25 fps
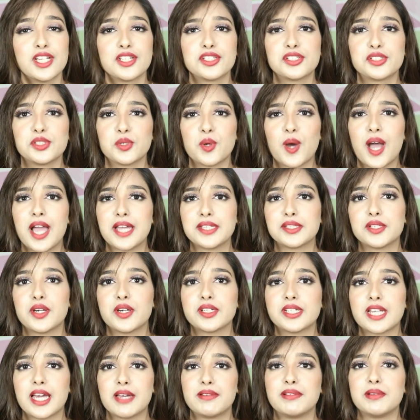so I
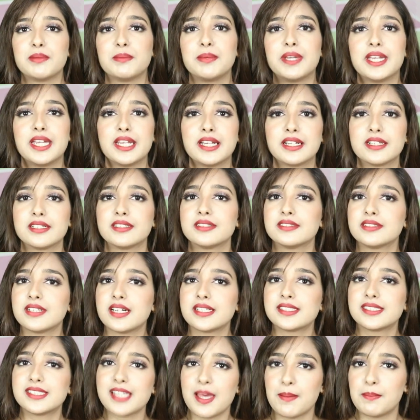thought I will make
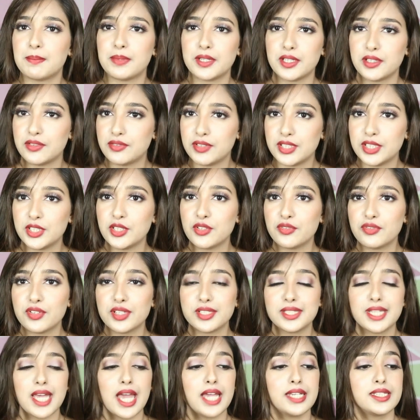a separate video
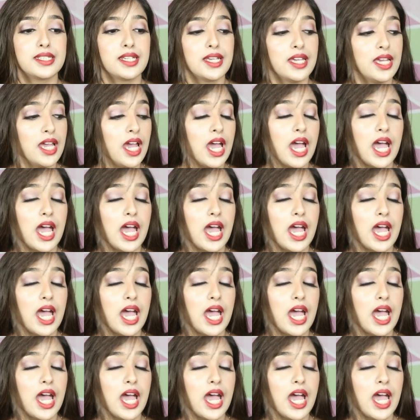for that.